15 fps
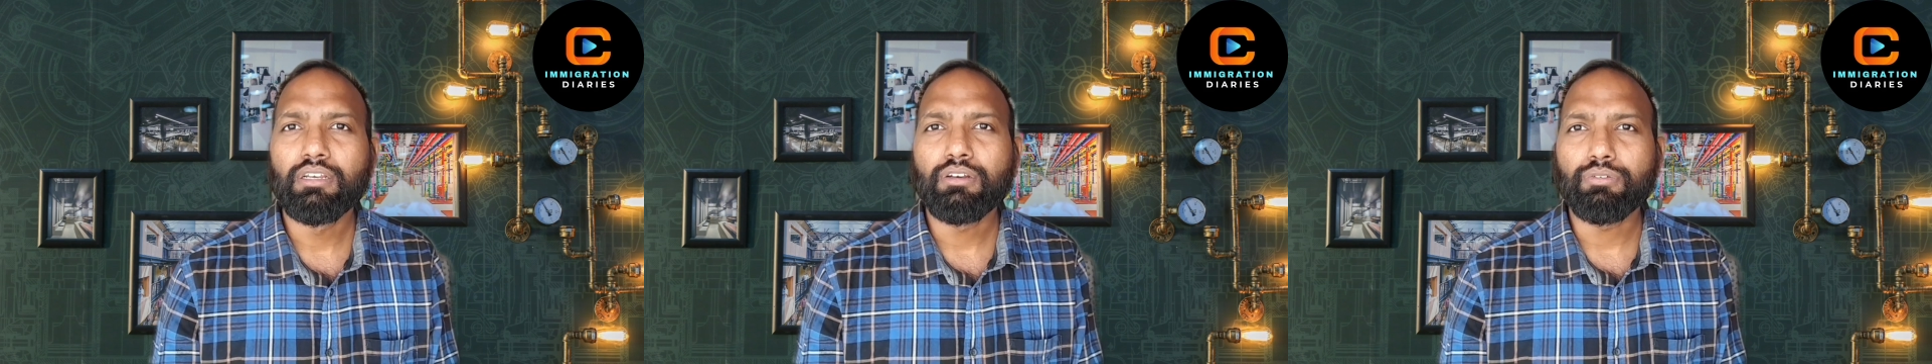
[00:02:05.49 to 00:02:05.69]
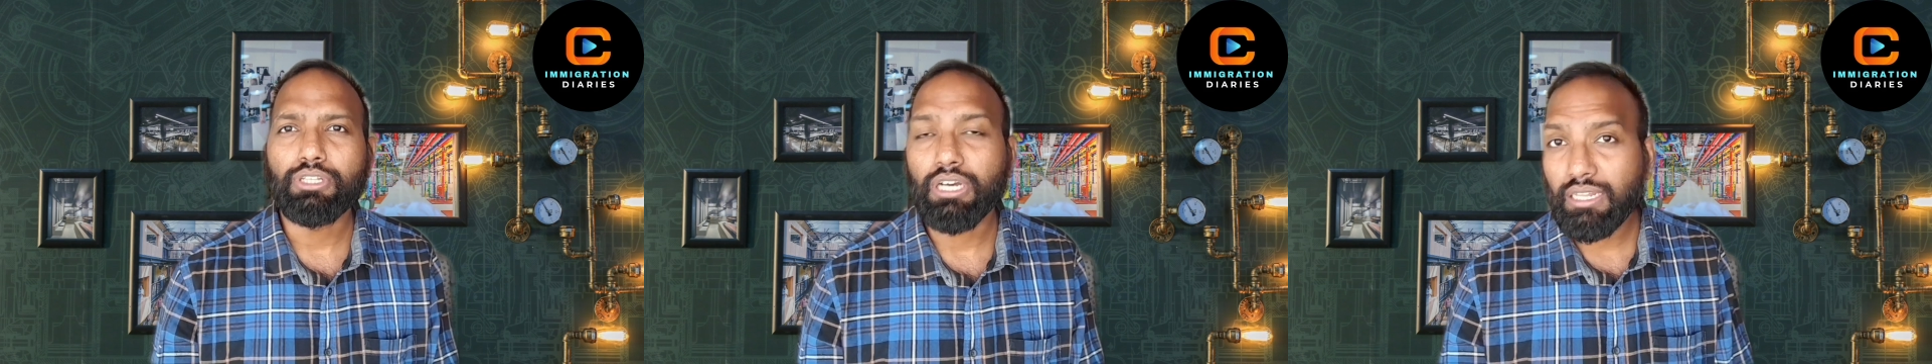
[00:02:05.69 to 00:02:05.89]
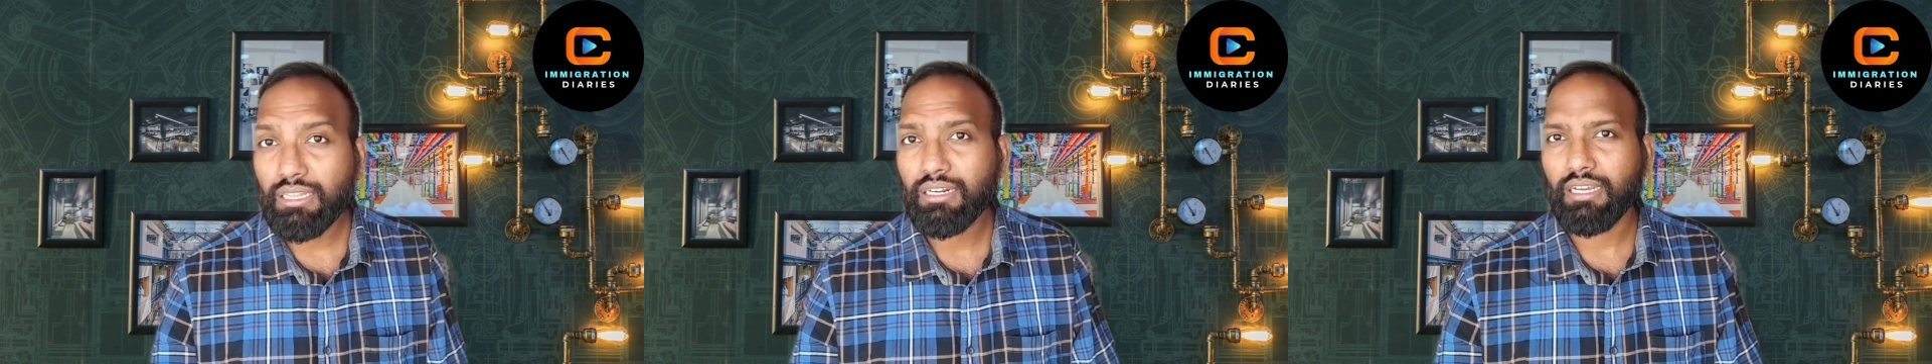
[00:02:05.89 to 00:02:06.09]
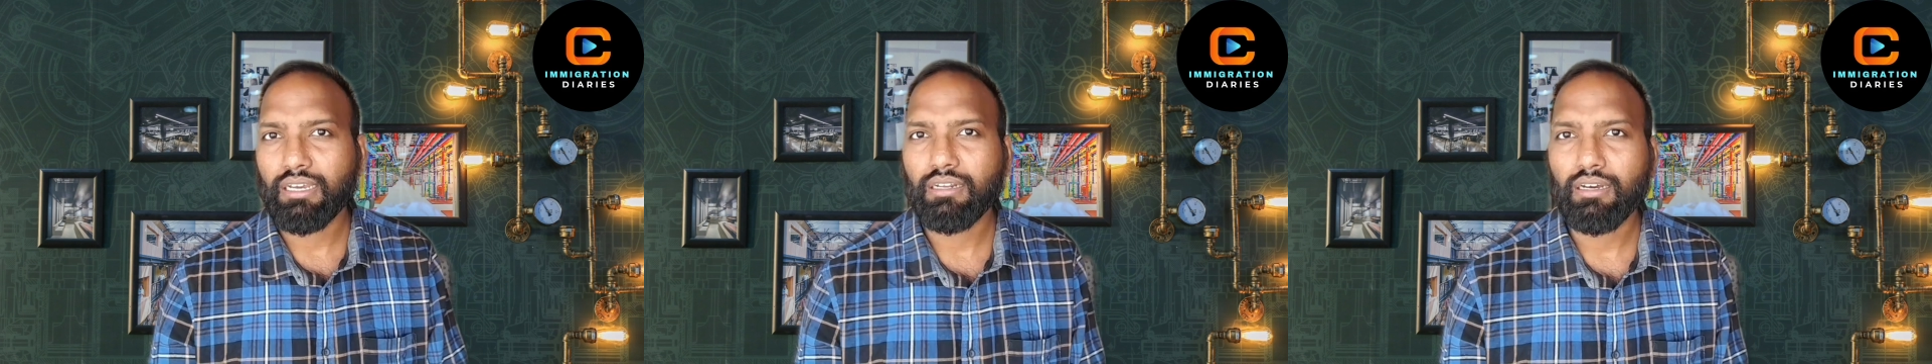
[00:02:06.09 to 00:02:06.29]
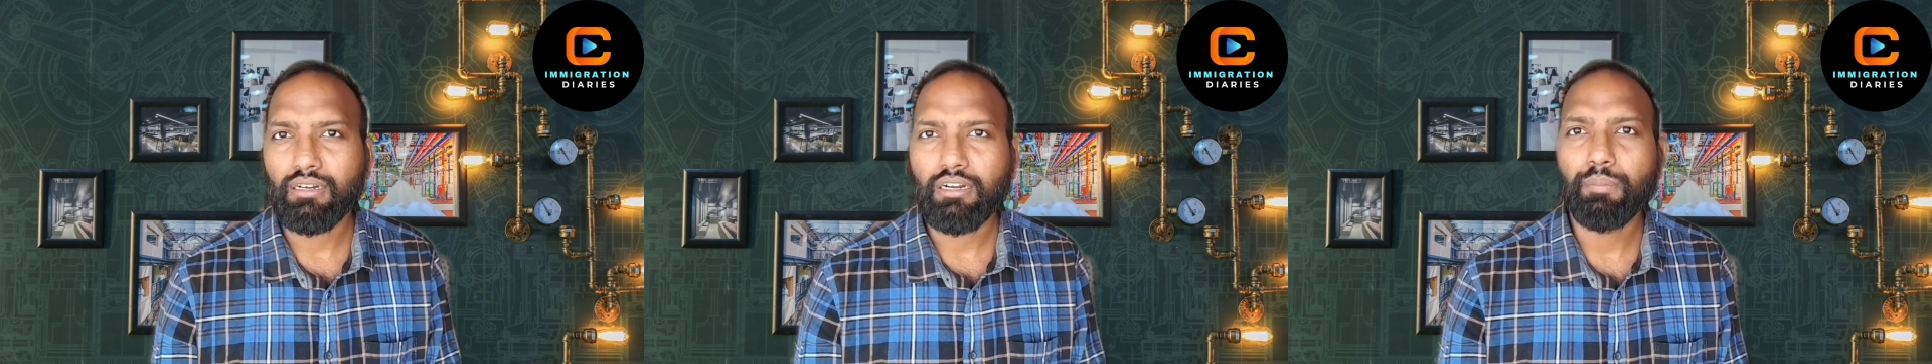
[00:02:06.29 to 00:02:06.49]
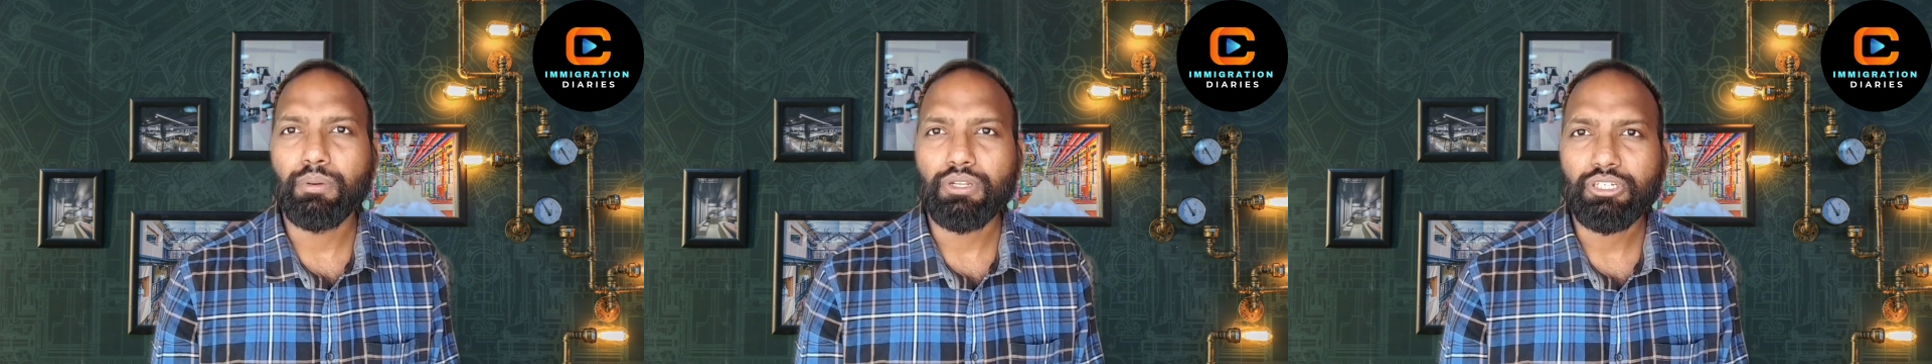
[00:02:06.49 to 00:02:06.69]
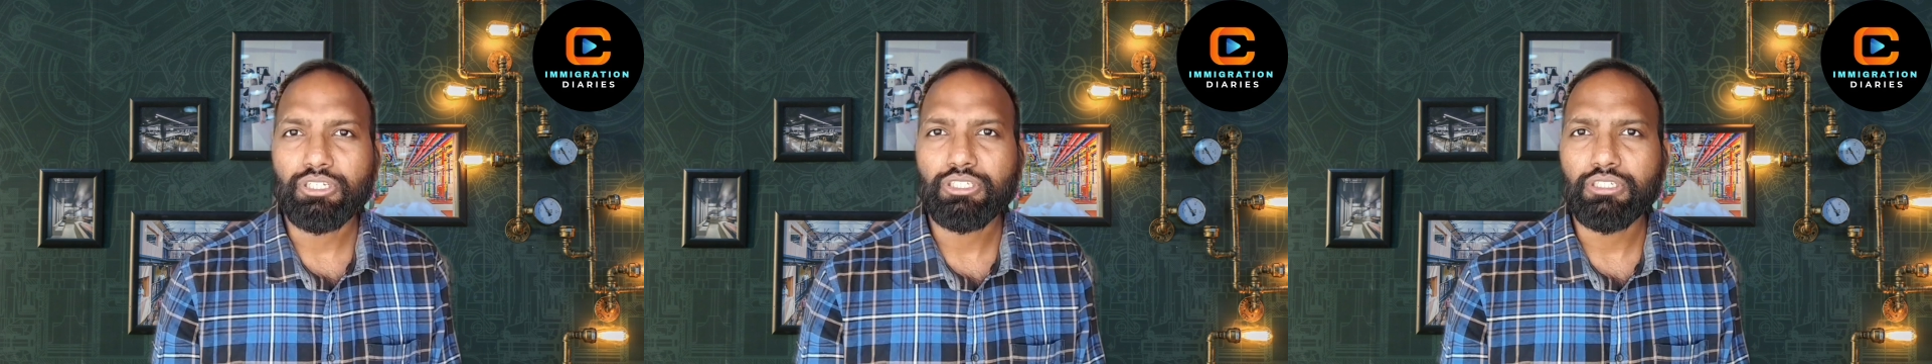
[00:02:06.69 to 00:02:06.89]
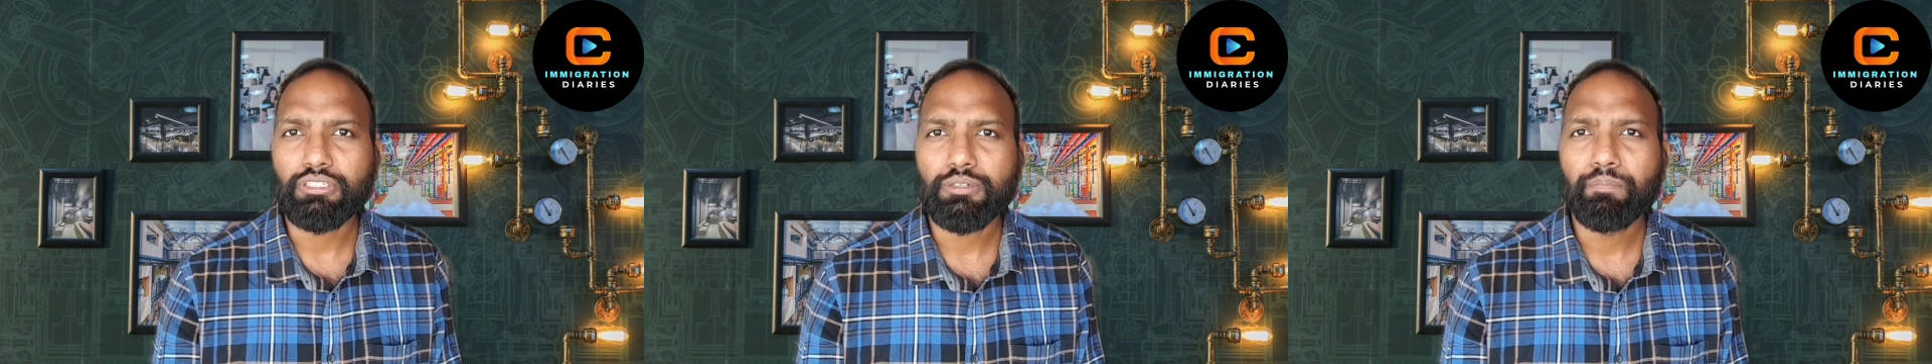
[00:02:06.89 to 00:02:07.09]
with other ILR
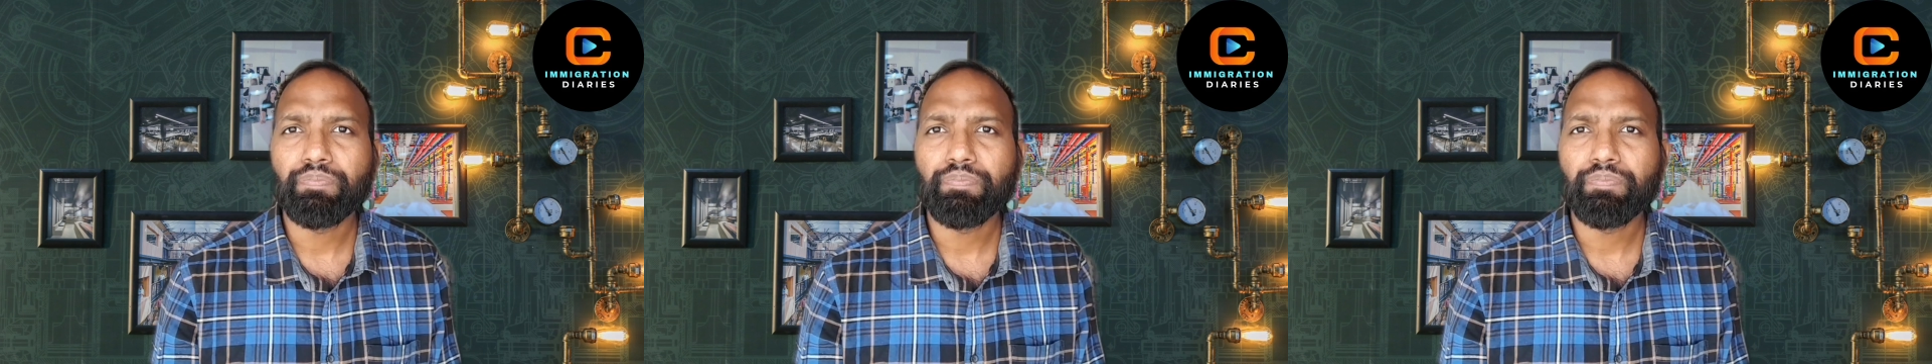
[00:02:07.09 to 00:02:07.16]
applications.